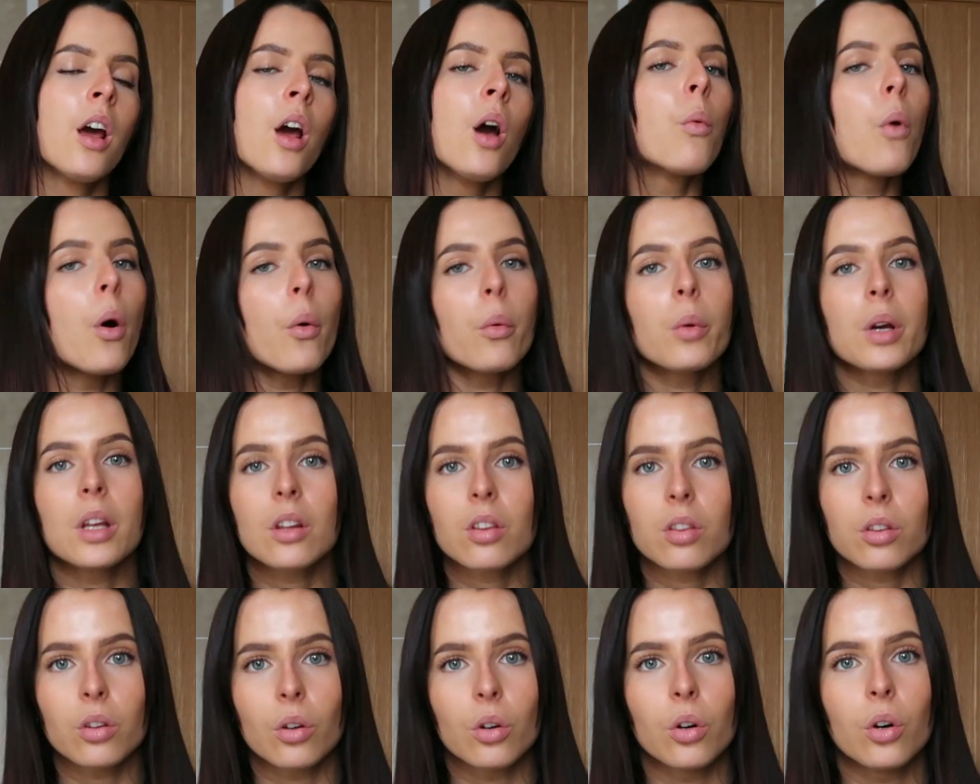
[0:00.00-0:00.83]
what we
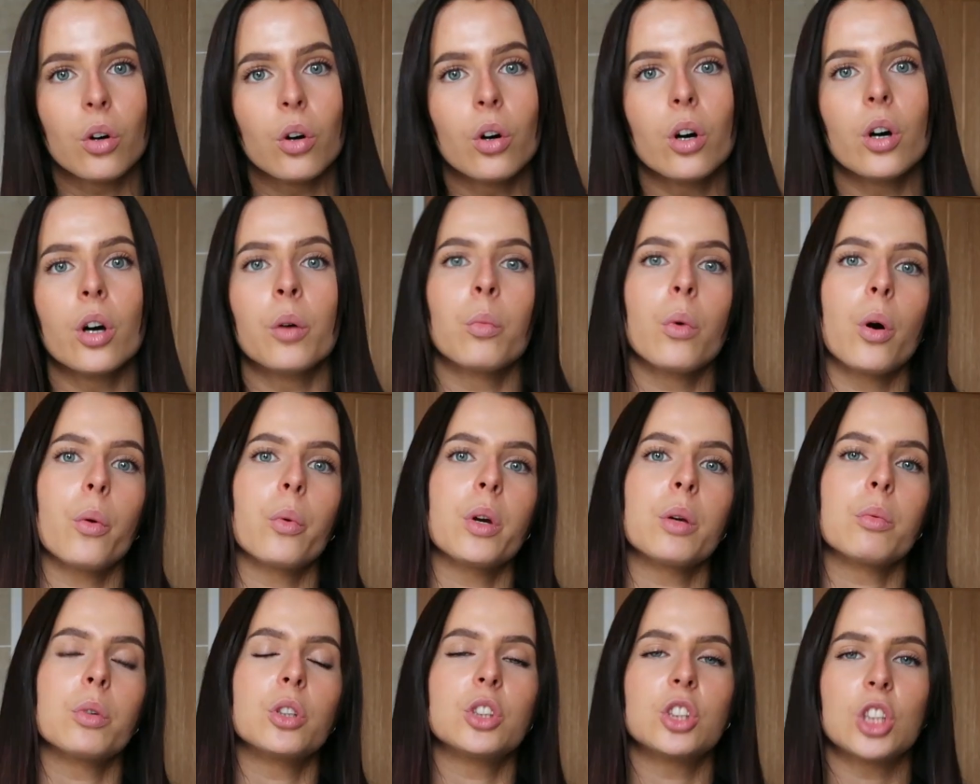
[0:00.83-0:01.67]
thought and what
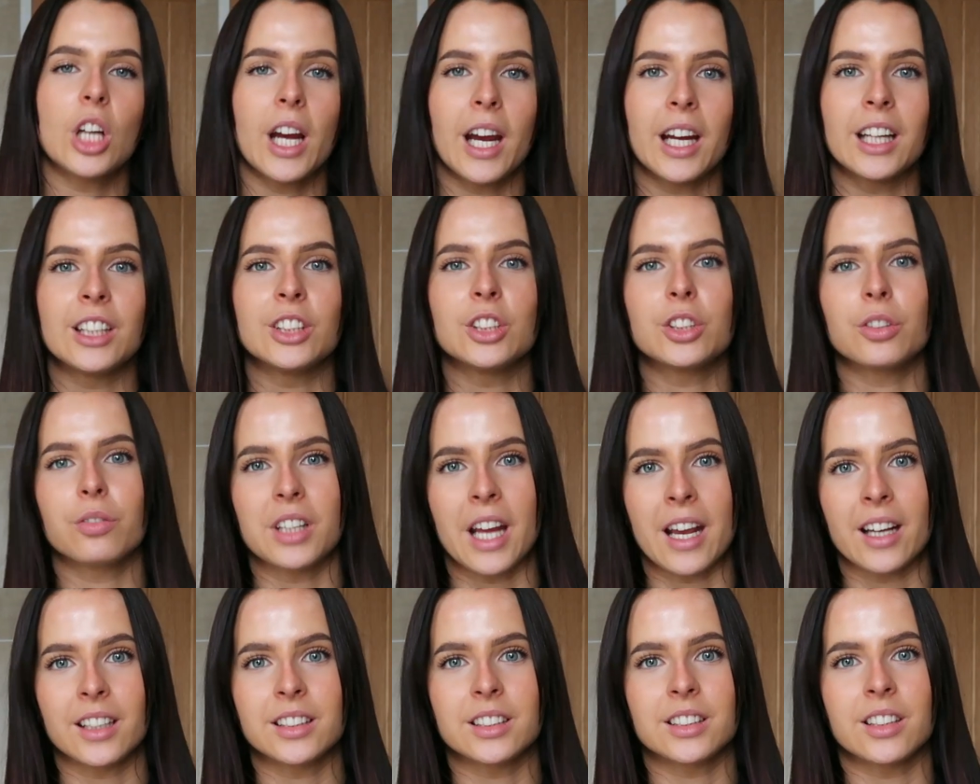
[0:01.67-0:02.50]
we would change for
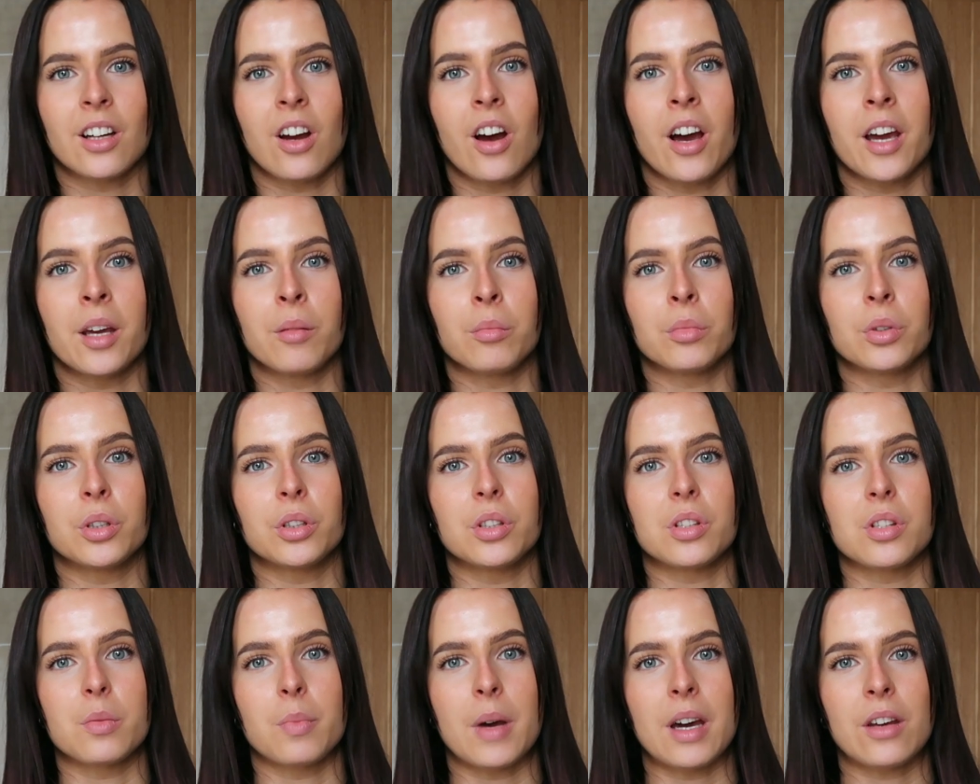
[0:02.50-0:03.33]
next time,
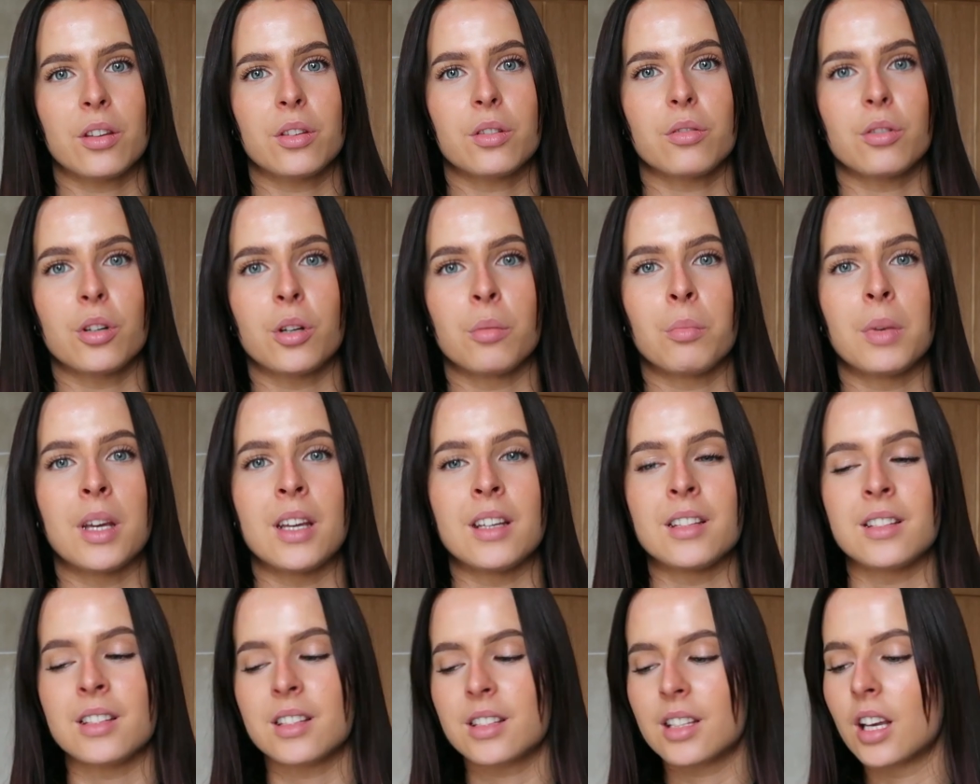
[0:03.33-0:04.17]
because the bathroom
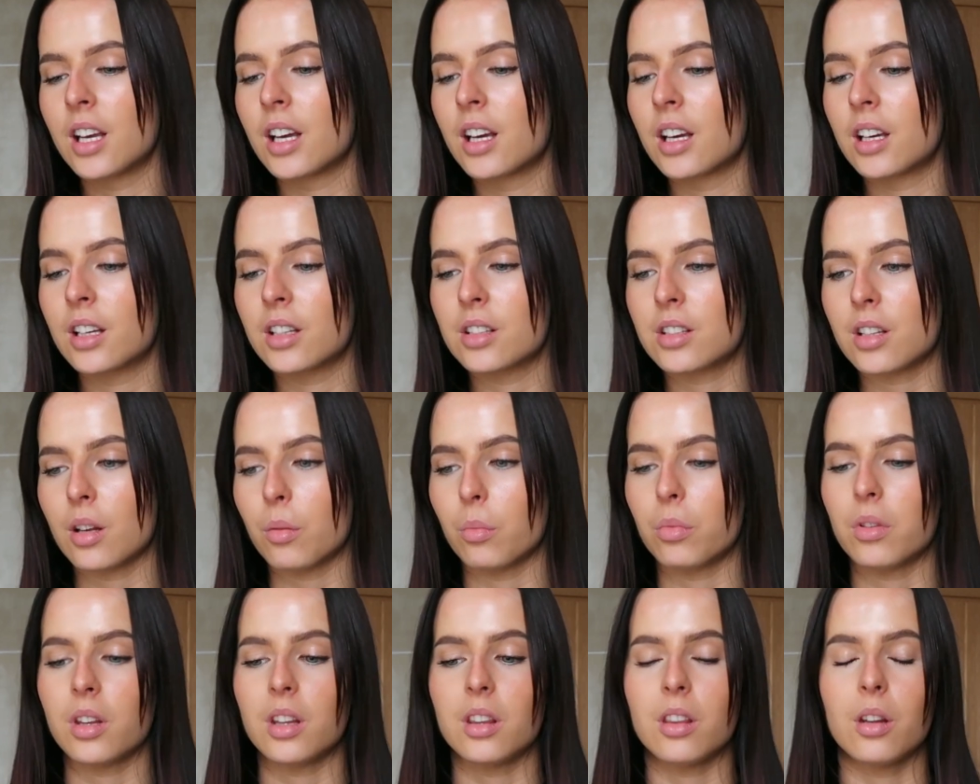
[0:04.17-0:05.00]
is
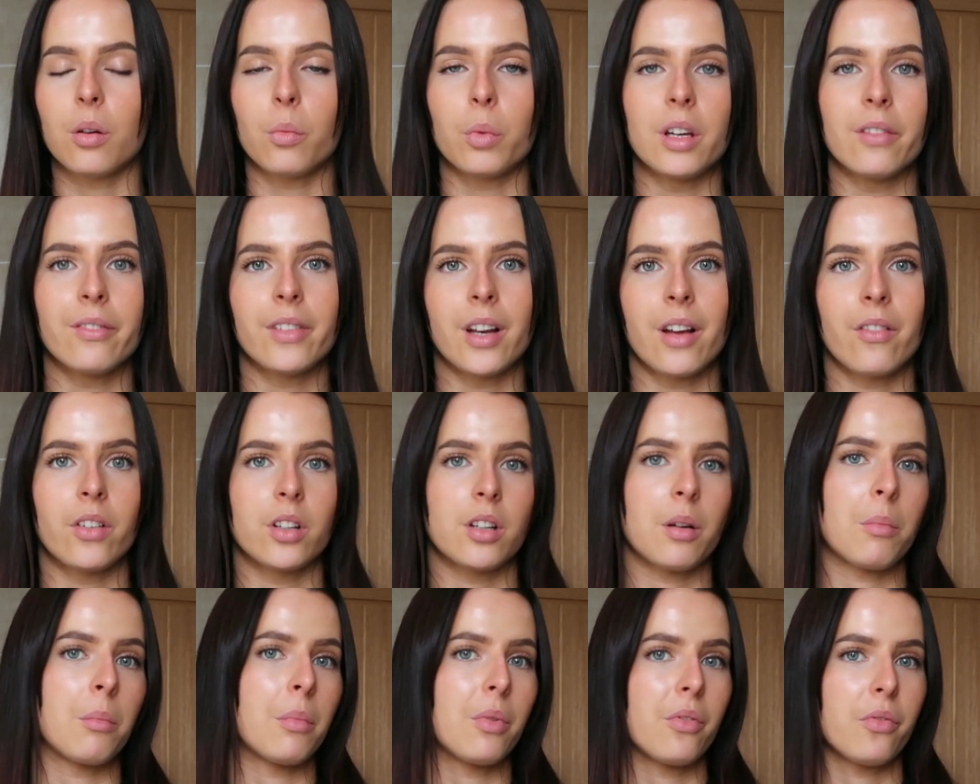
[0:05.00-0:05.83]
something that we've never
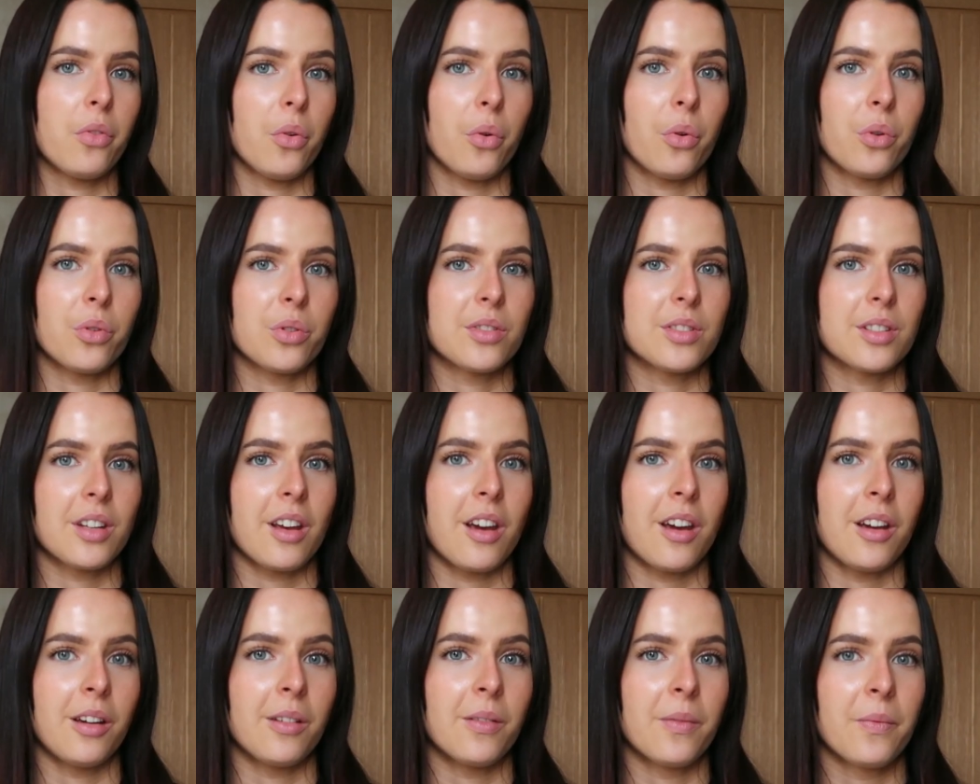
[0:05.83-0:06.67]
done before. So
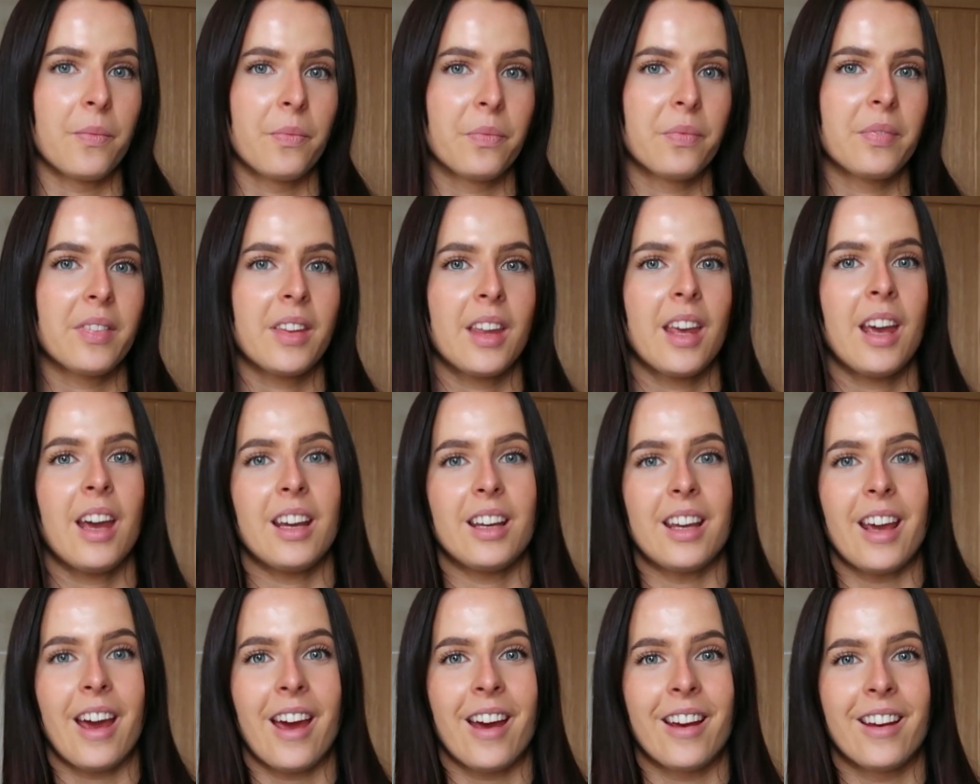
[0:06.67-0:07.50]

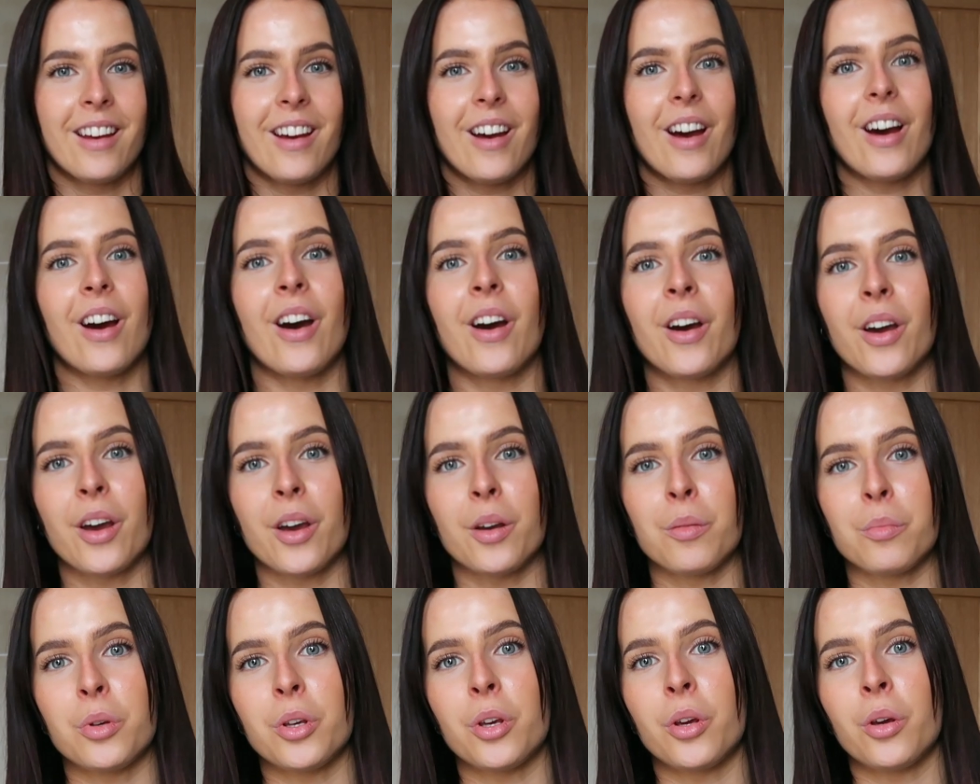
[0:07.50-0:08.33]
yeah, I
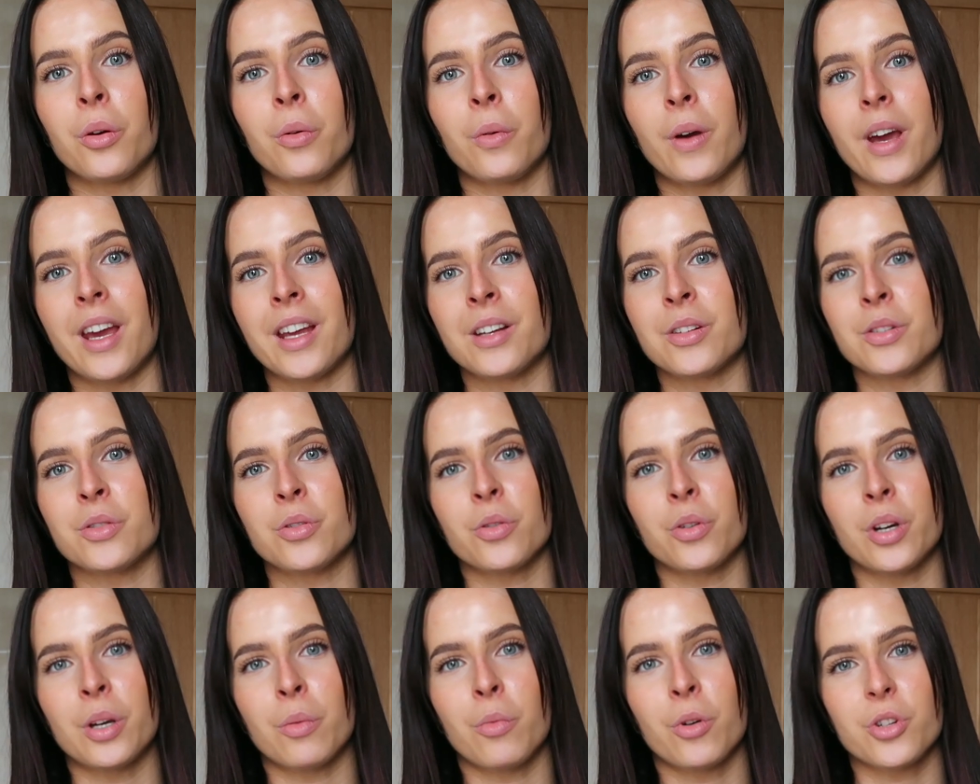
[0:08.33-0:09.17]
hope you
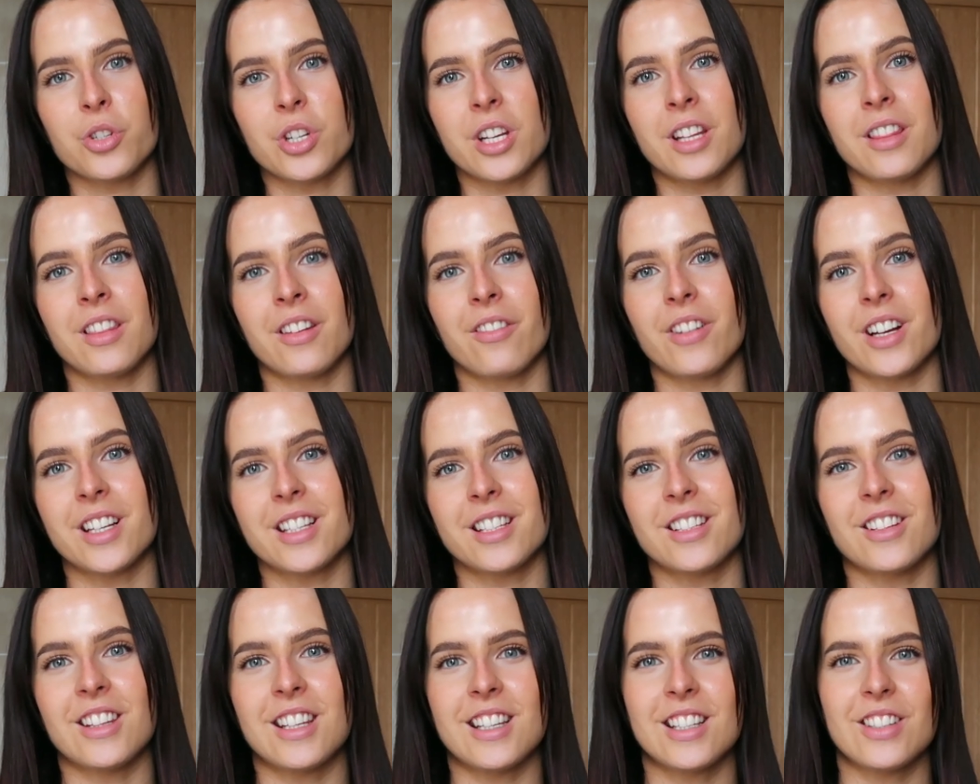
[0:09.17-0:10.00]
enjoy watching the
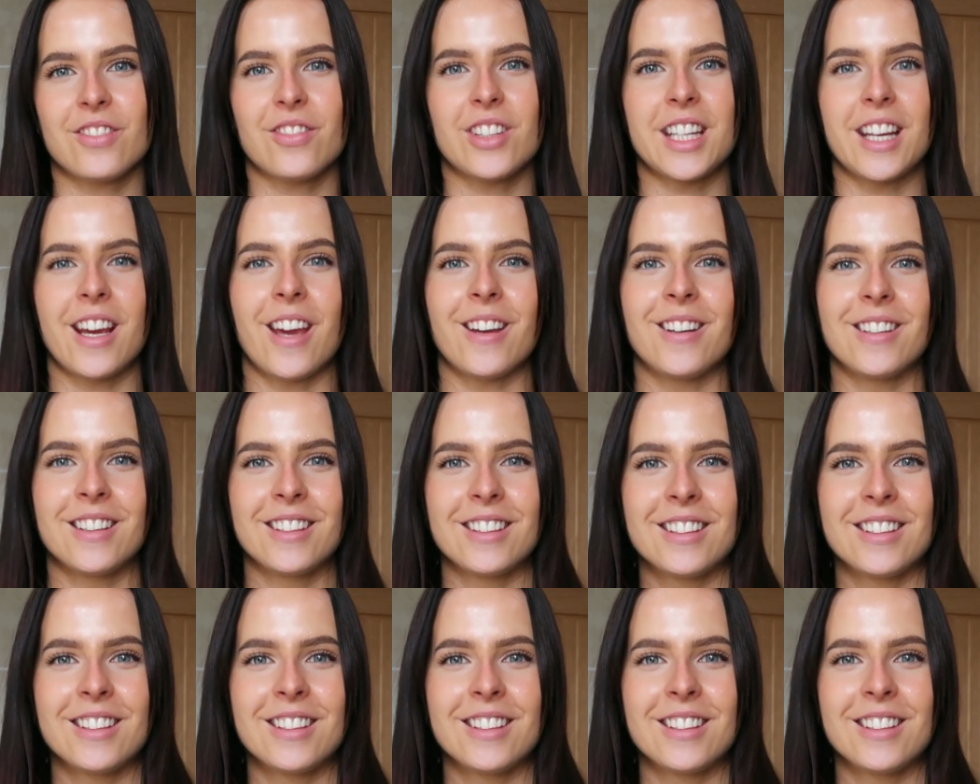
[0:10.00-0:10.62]
rest of this video.